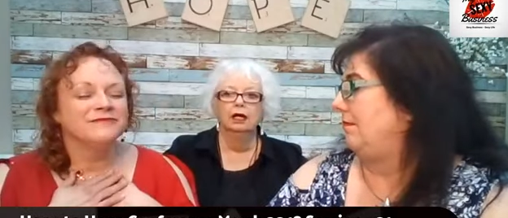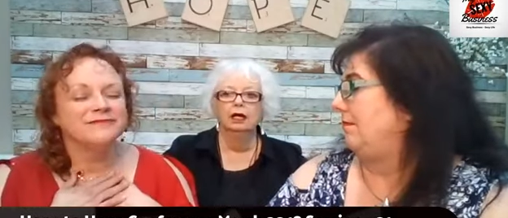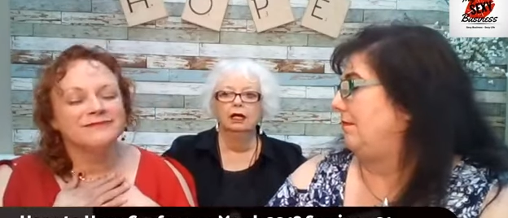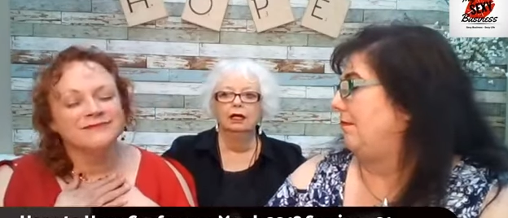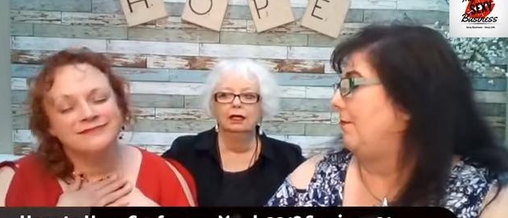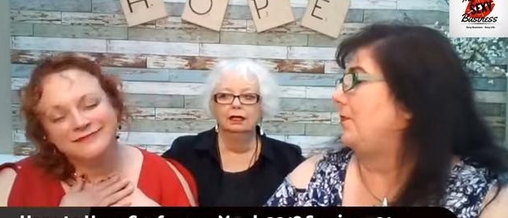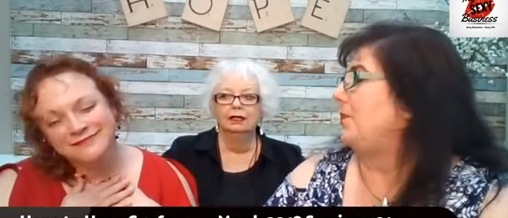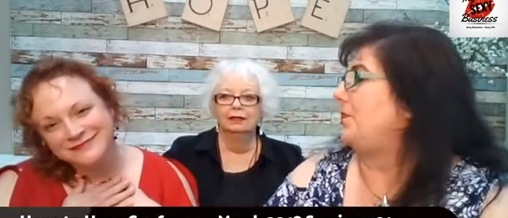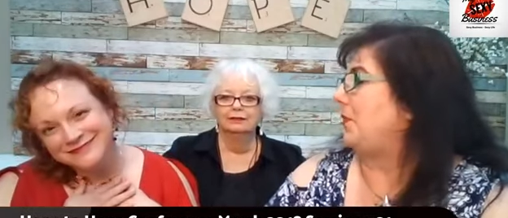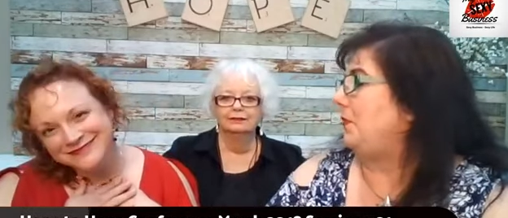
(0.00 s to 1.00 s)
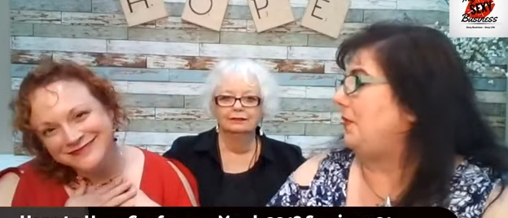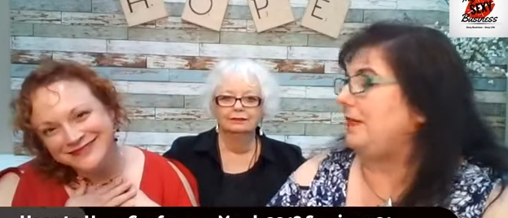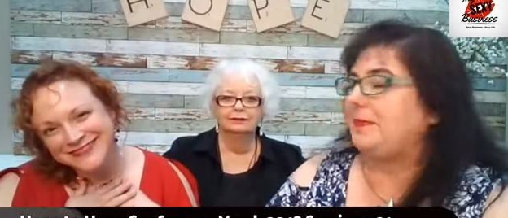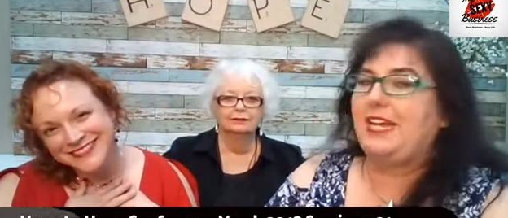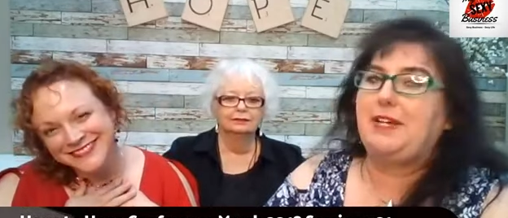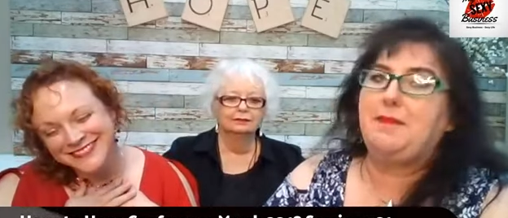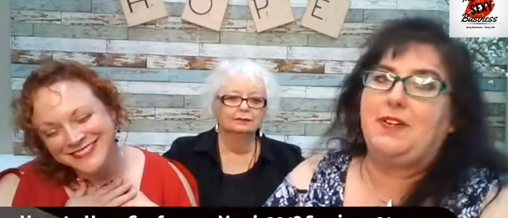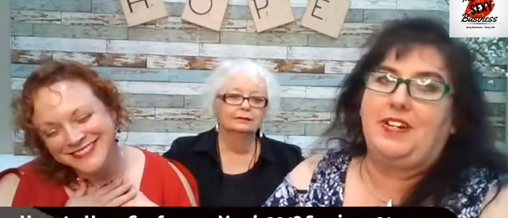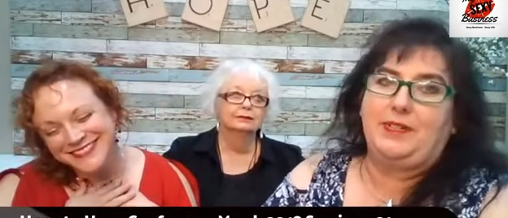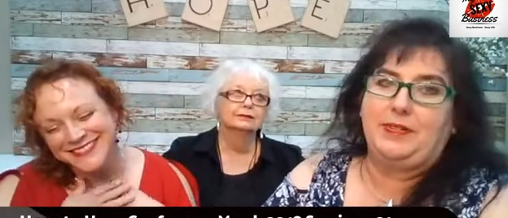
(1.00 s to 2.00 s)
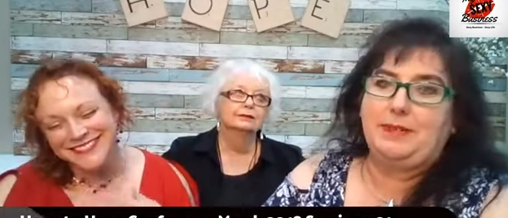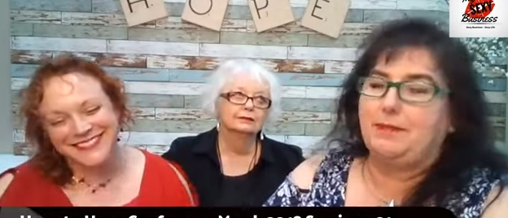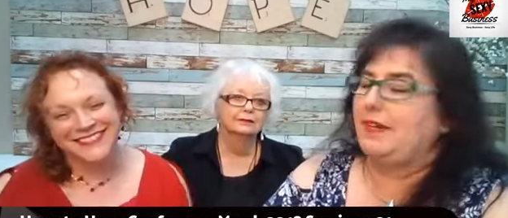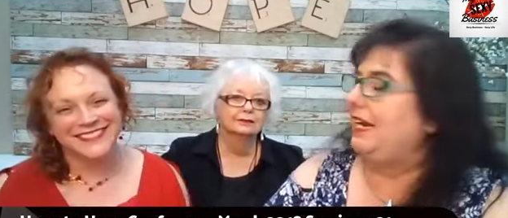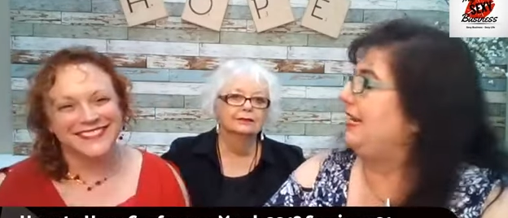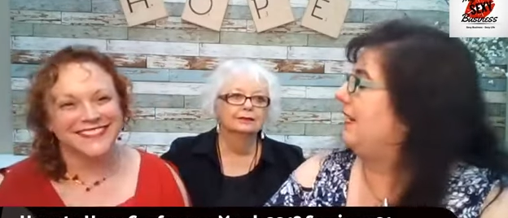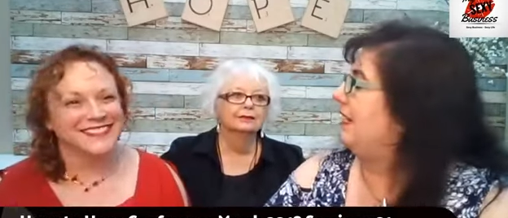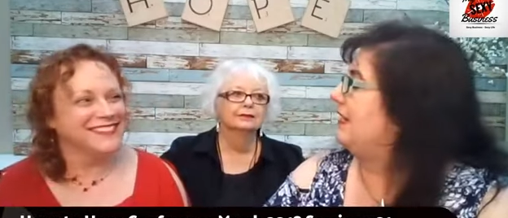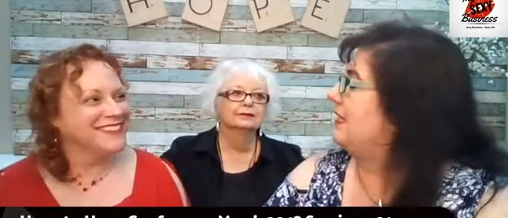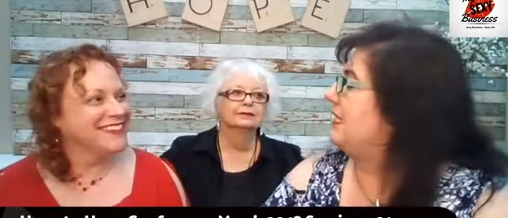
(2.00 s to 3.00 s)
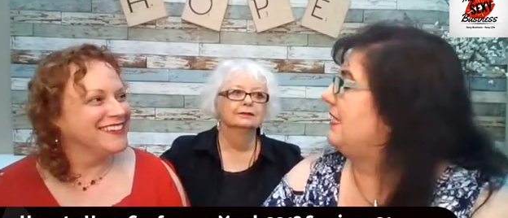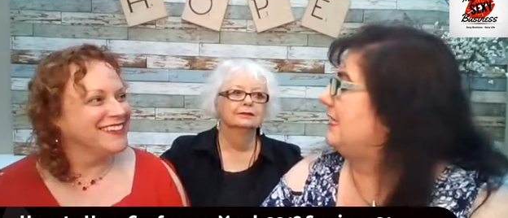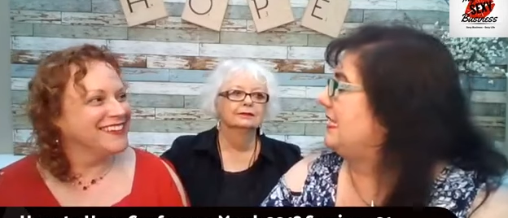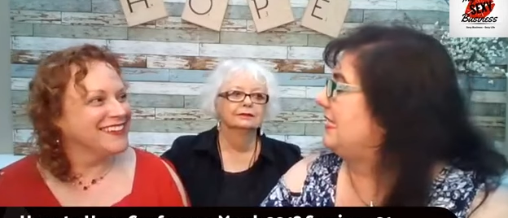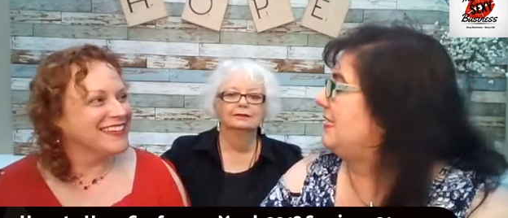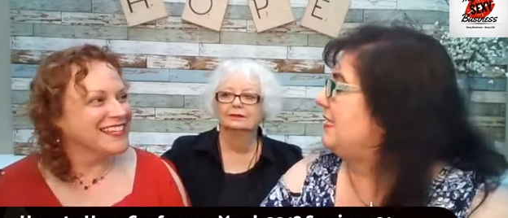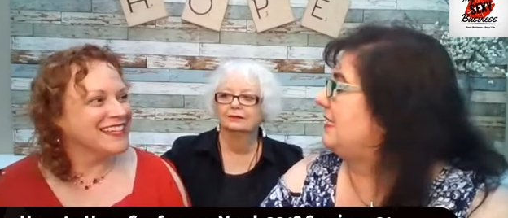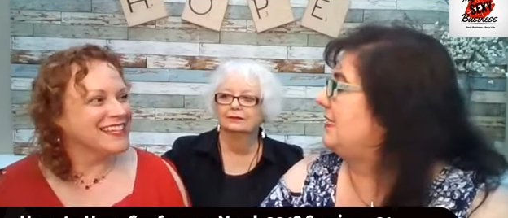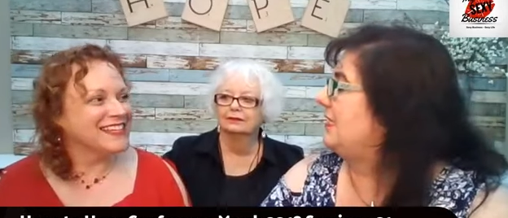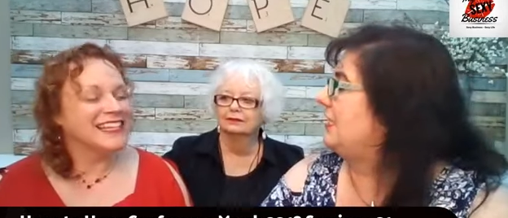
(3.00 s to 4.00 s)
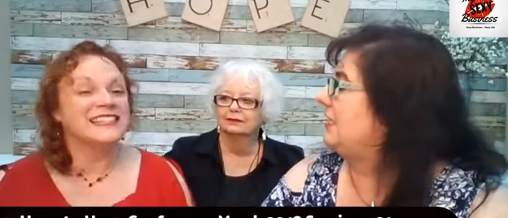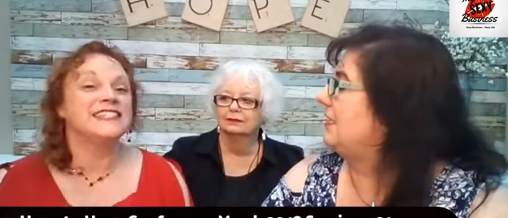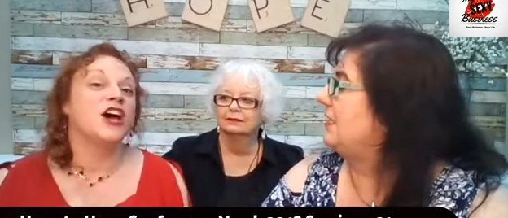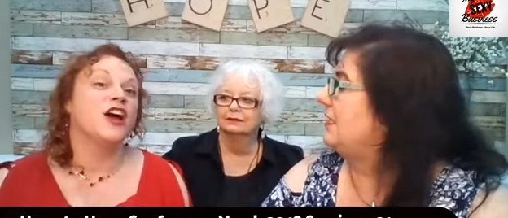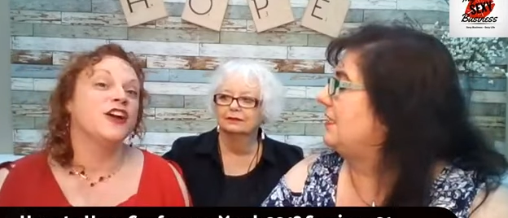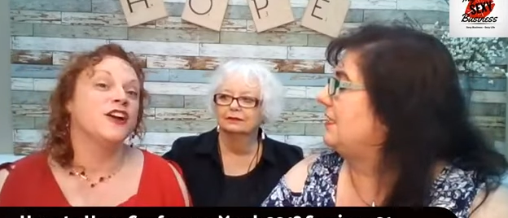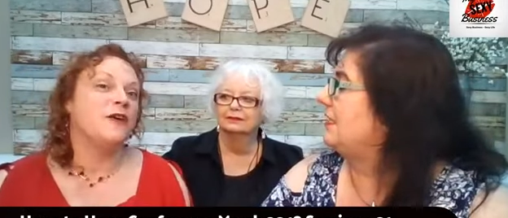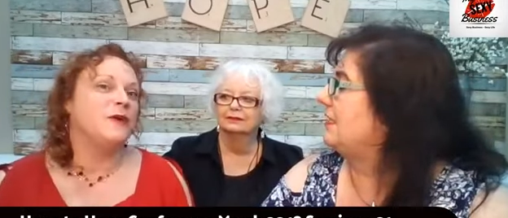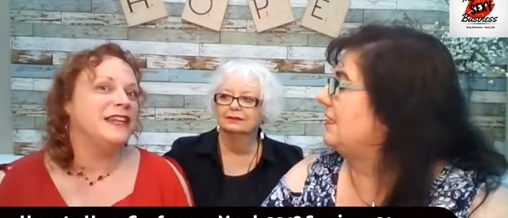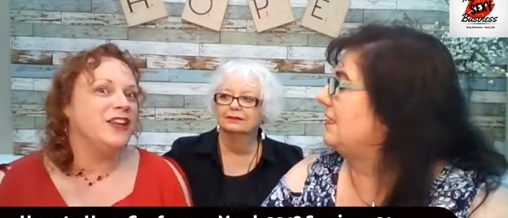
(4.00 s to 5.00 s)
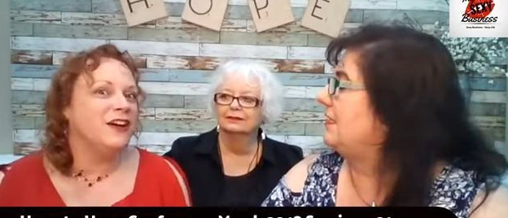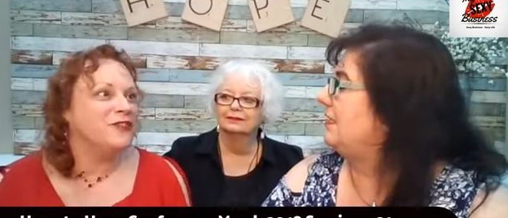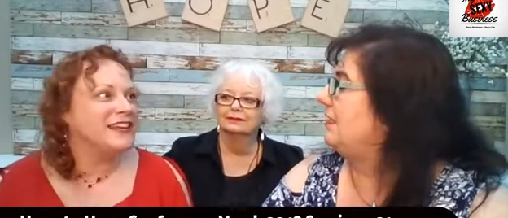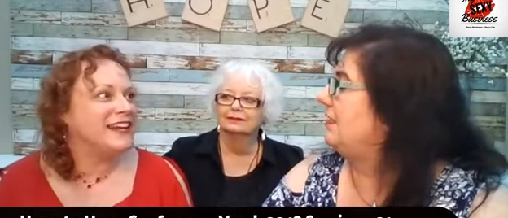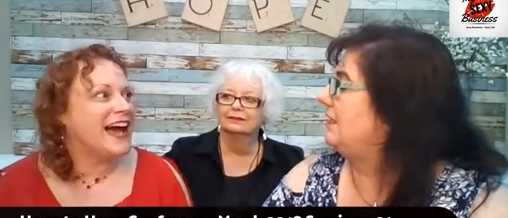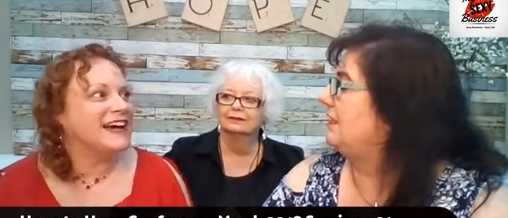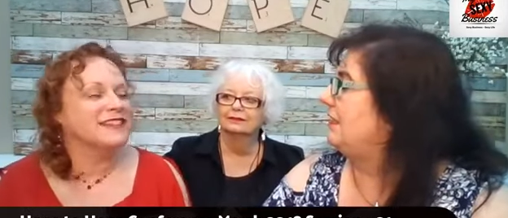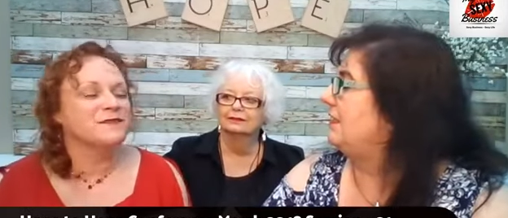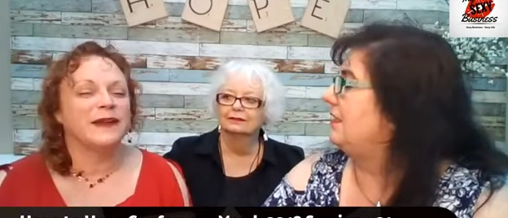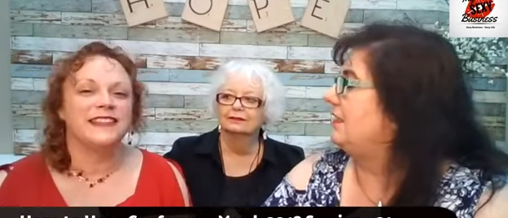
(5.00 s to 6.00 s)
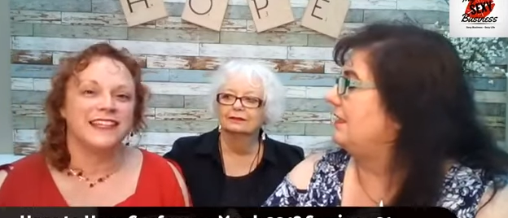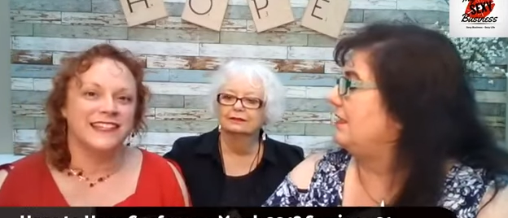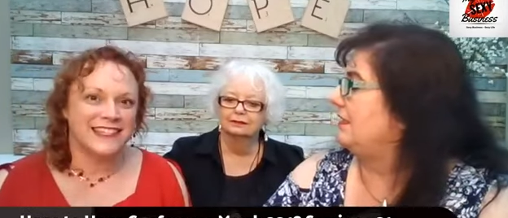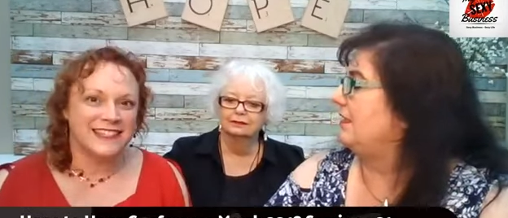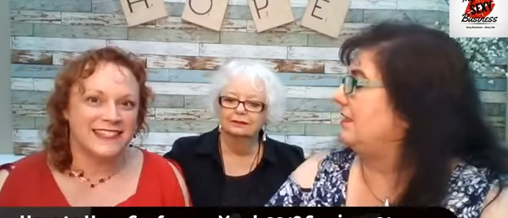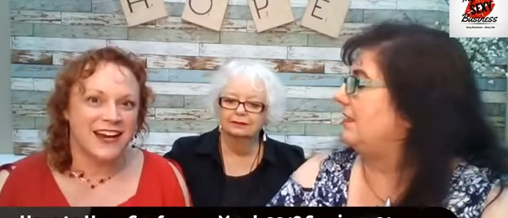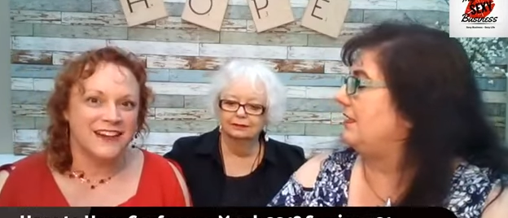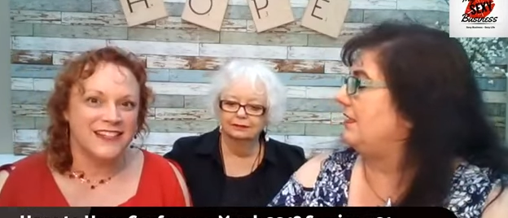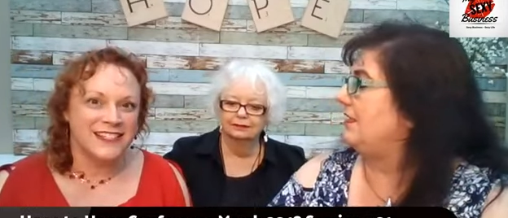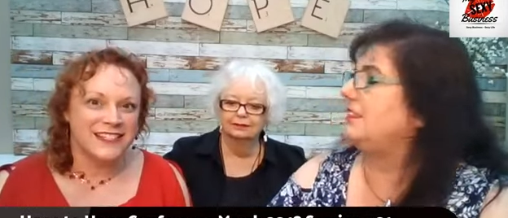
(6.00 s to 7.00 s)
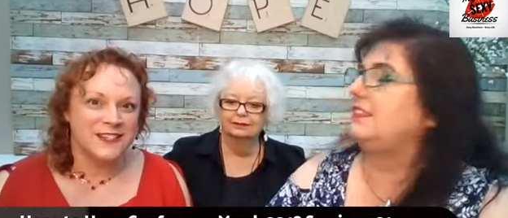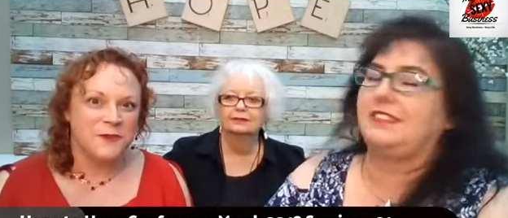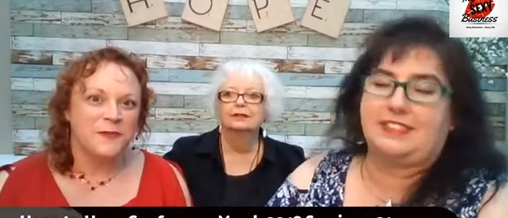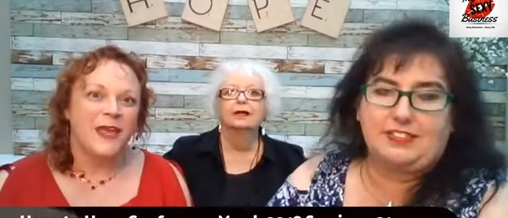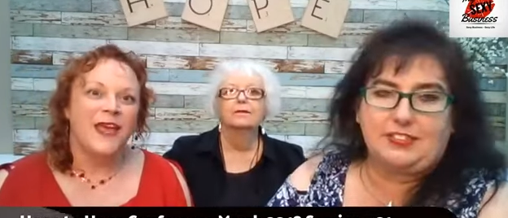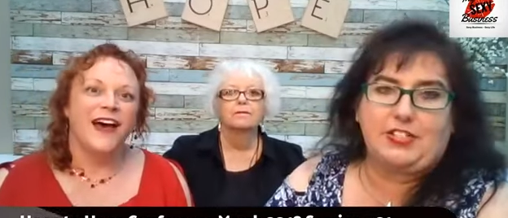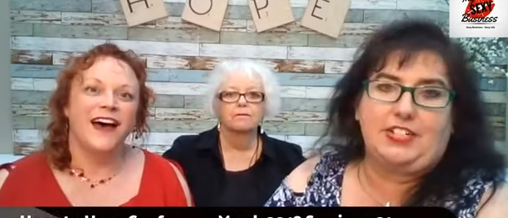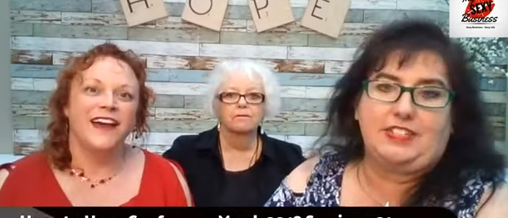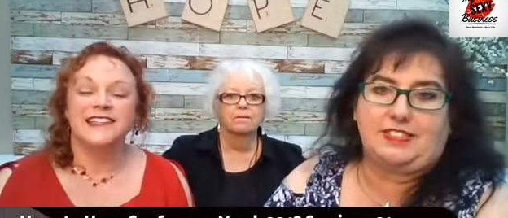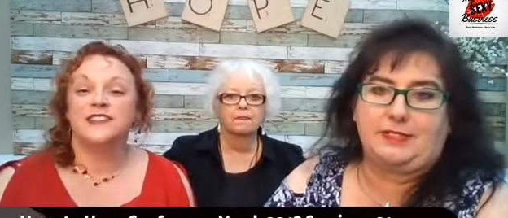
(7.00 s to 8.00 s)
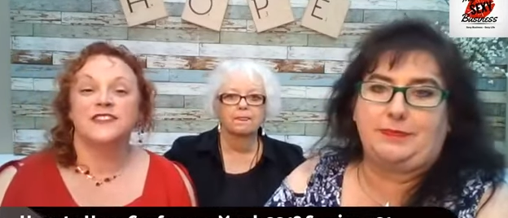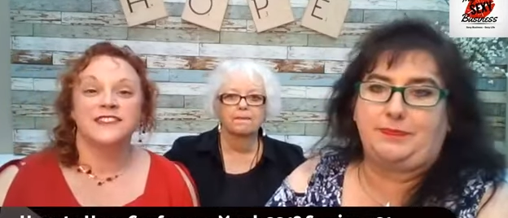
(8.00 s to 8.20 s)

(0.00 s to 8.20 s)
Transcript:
Speaker 1: ah, Rip came on. Rip and
Speaker 2: Castar. Uh, we never did ask, but I think it's Castaris. Uh, it's either